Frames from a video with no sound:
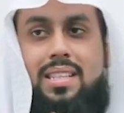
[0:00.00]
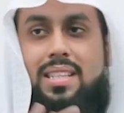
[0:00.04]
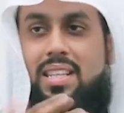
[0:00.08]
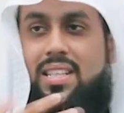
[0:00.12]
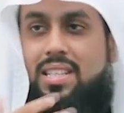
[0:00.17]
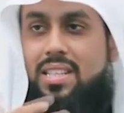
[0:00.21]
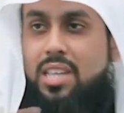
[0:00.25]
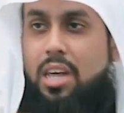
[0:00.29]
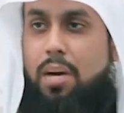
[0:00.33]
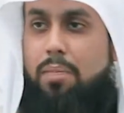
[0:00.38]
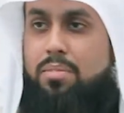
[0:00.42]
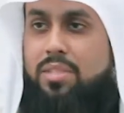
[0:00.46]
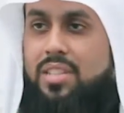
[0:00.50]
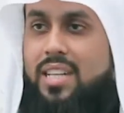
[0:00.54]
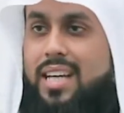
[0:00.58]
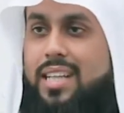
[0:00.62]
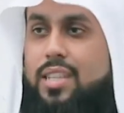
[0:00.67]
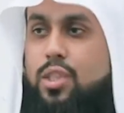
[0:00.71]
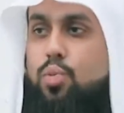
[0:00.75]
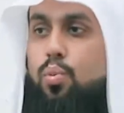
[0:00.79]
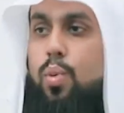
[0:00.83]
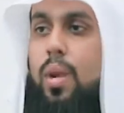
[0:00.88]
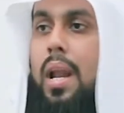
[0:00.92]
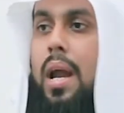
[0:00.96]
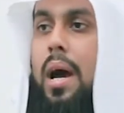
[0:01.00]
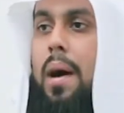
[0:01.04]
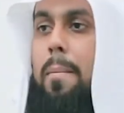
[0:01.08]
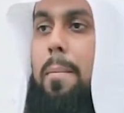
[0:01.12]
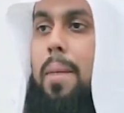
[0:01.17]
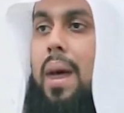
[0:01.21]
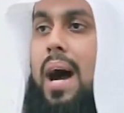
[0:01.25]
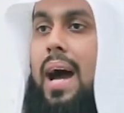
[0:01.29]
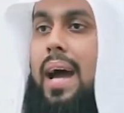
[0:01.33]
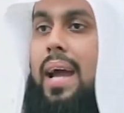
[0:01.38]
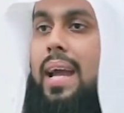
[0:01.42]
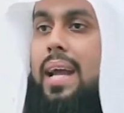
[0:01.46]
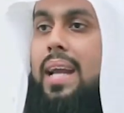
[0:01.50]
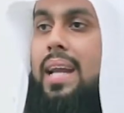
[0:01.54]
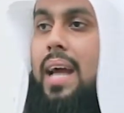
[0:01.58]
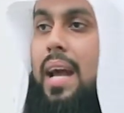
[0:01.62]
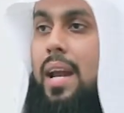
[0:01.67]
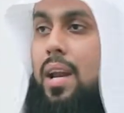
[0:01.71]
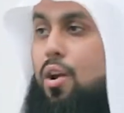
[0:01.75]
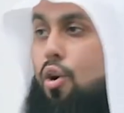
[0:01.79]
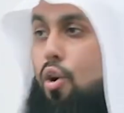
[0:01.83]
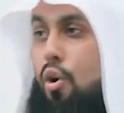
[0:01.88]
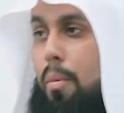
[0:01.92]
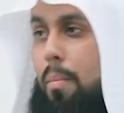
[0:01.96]
the subjects will abide
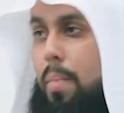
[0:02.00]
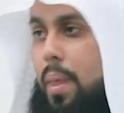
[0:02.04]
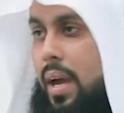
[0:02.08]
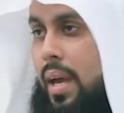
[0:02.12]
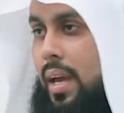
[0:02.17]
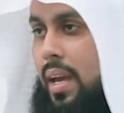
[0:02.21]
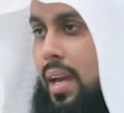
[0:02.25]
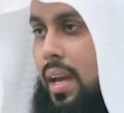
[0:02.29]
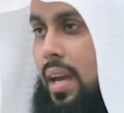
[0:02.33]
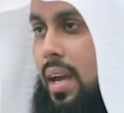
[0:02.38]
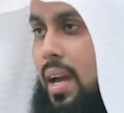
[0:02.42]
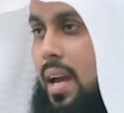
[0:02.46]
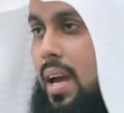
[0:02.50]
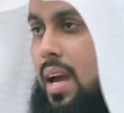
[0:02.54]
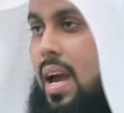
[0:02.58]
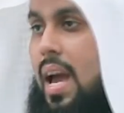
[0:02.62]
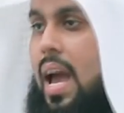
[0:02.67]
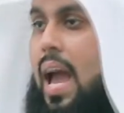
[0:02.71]
and obey.